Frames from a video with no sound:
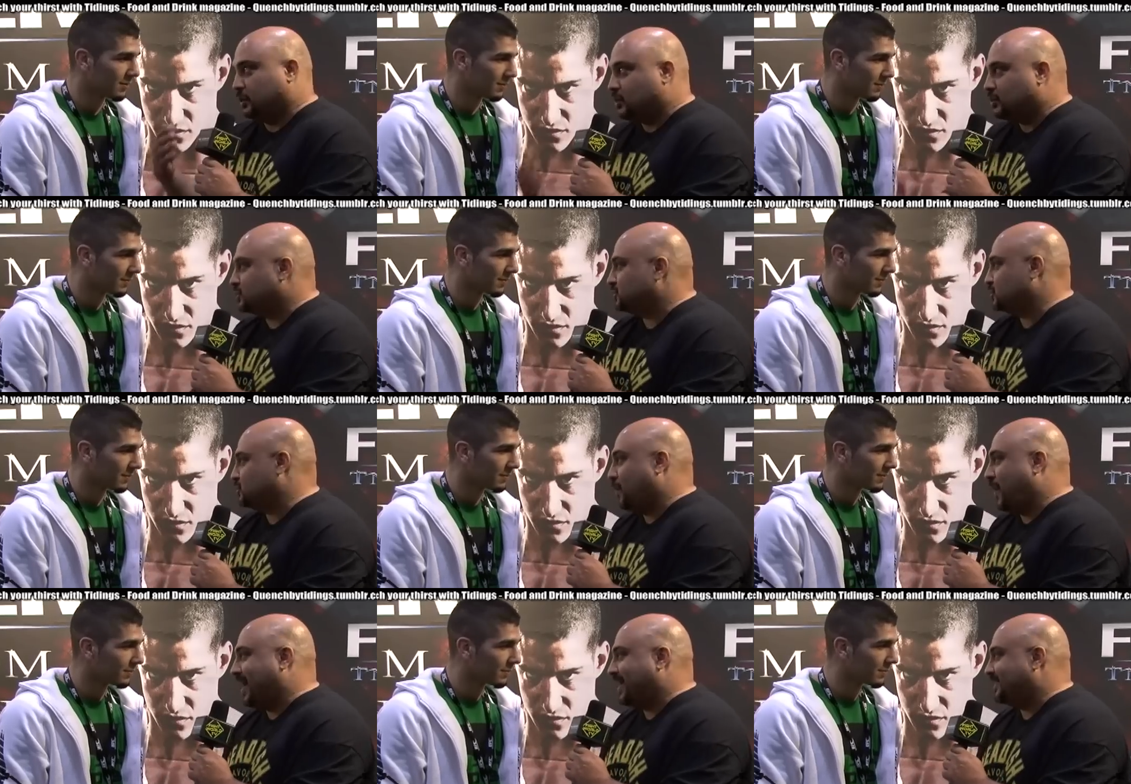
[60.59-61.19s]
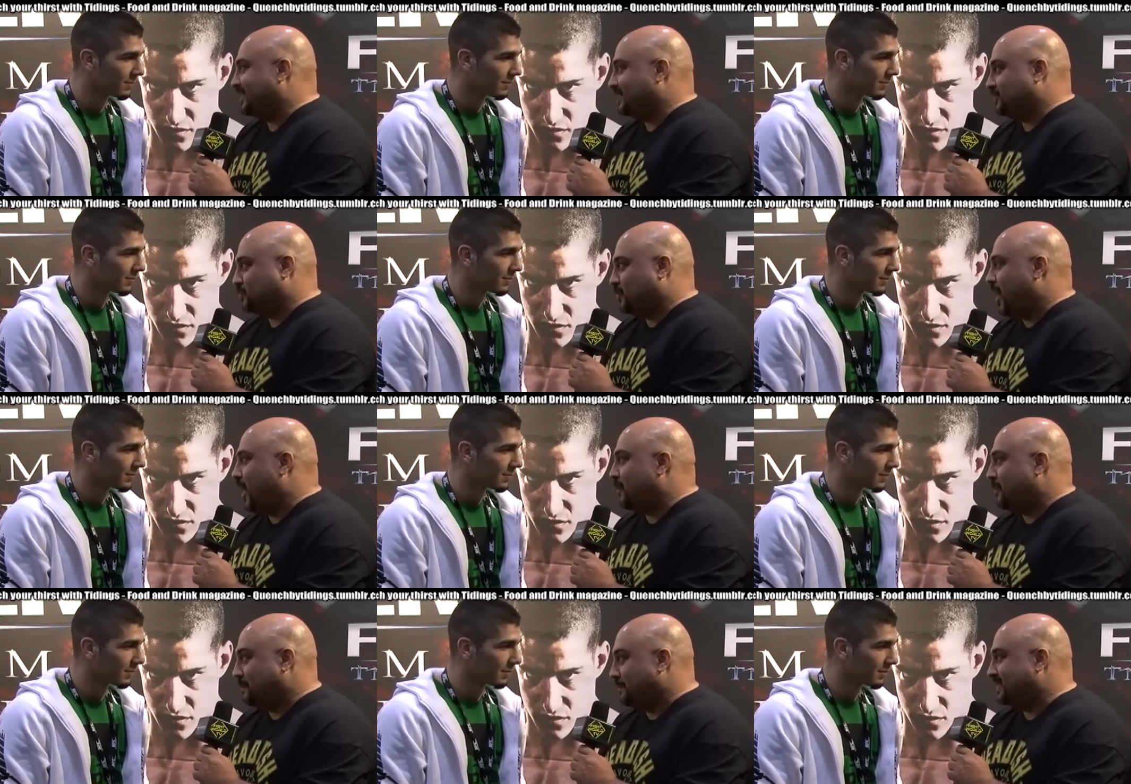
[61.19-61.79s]
Speaker 1: your sweat as
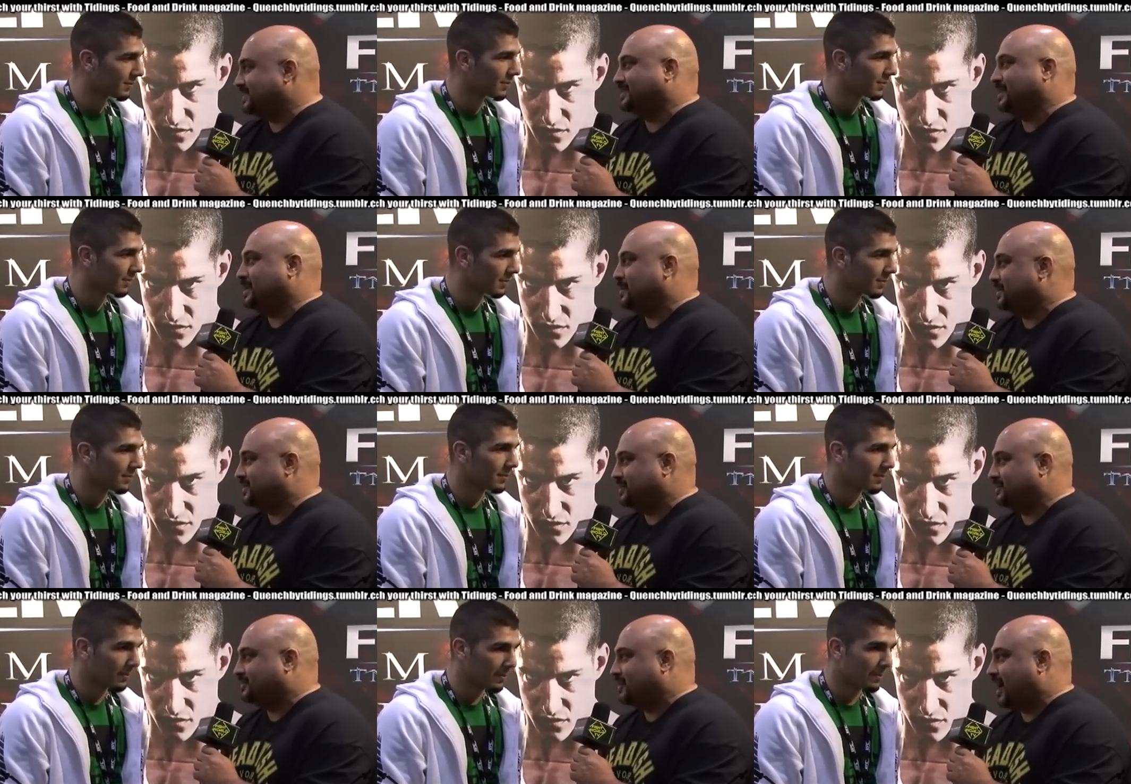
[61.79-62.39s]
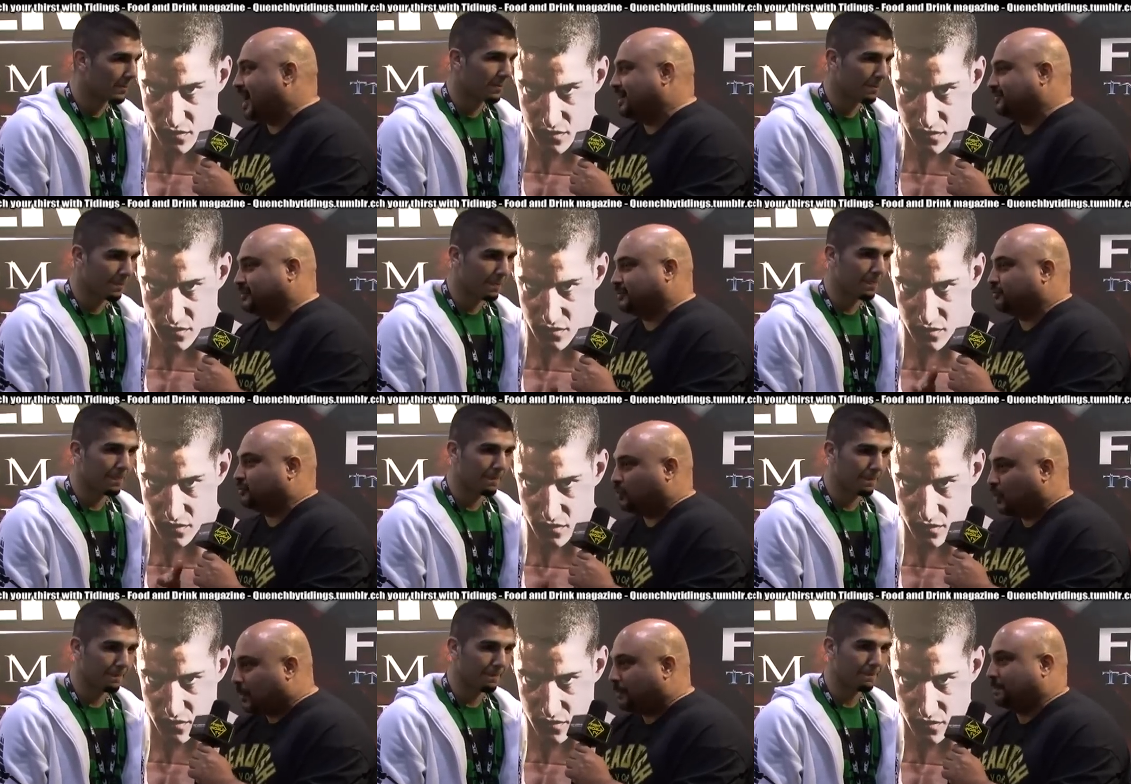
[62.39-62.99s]
well mixing in with these guys.
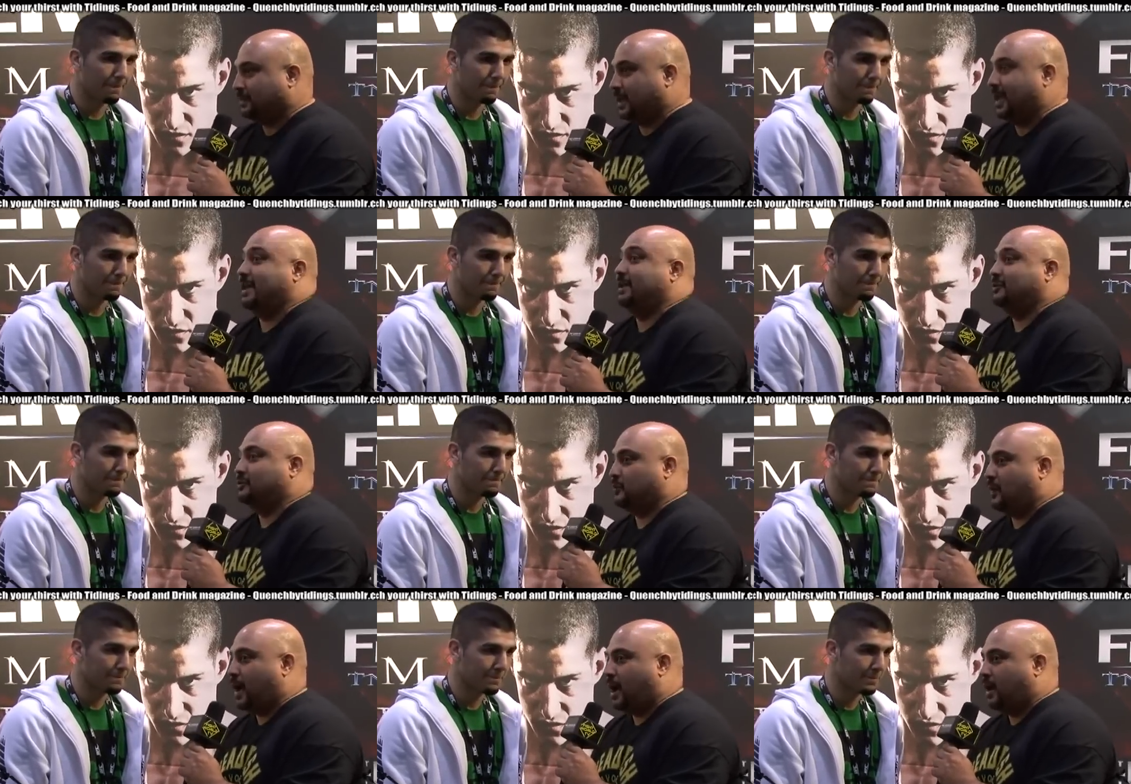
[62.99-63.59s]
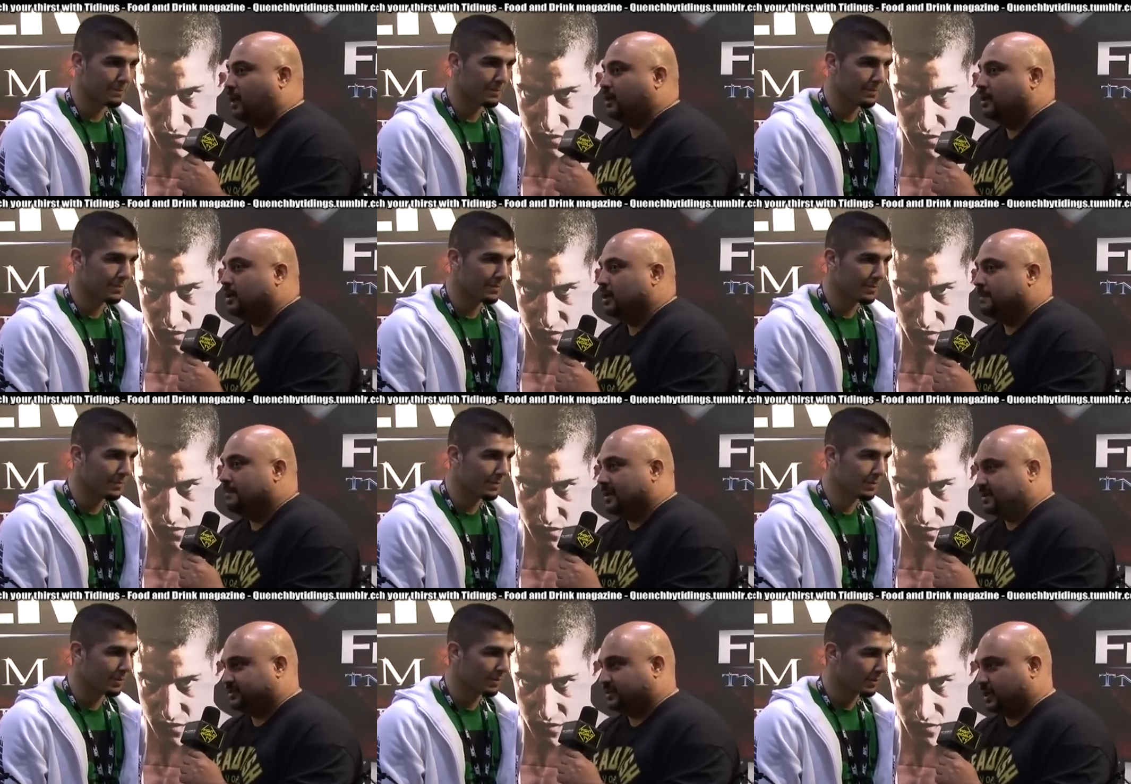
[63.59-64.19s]
It's your blood as well
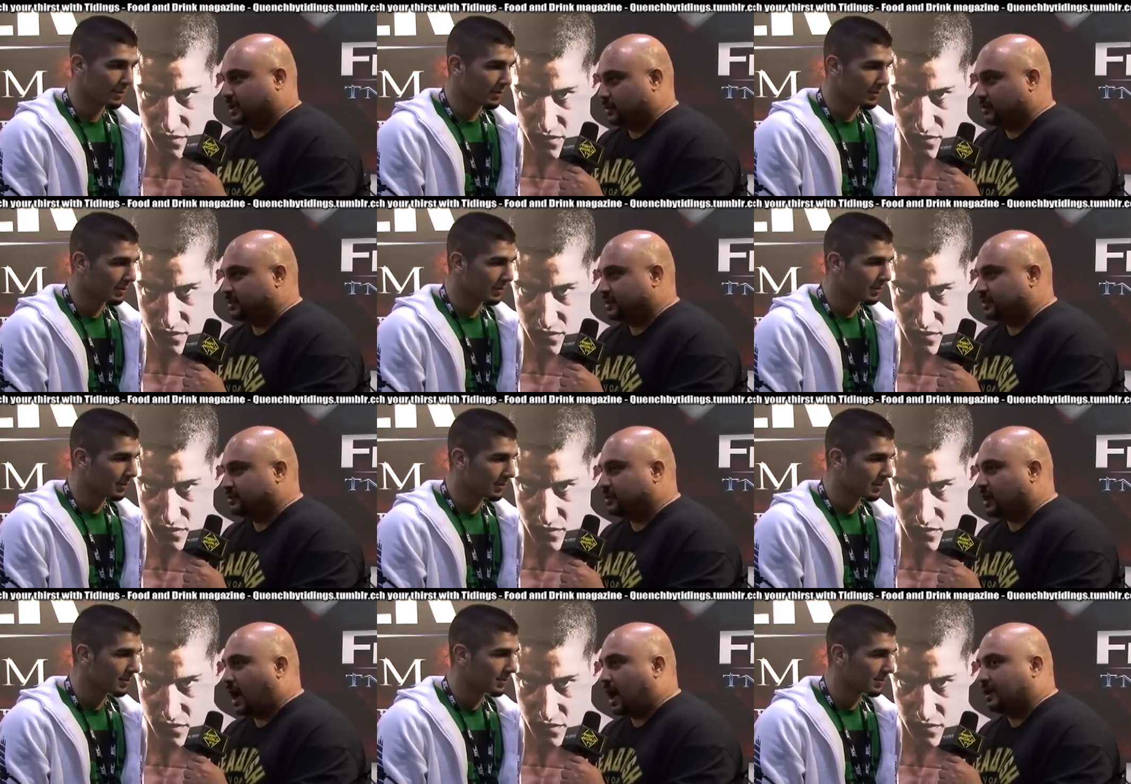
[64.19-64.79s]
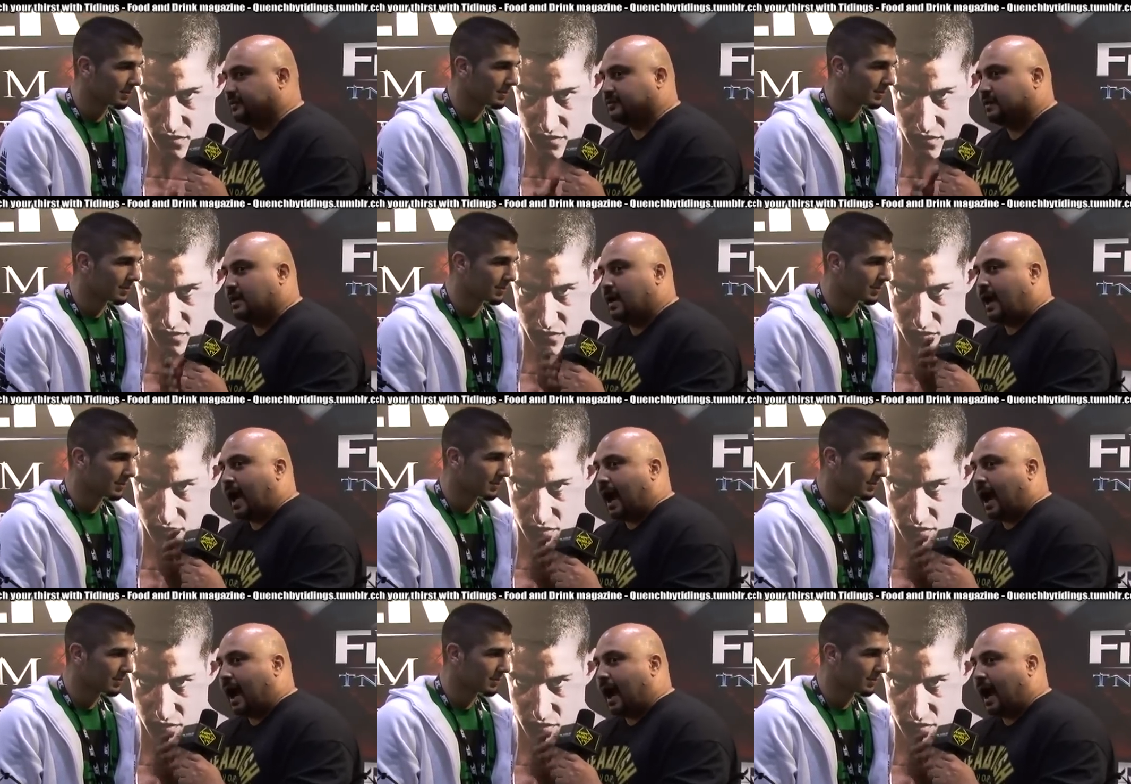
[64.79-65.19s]
mixing in with these guys.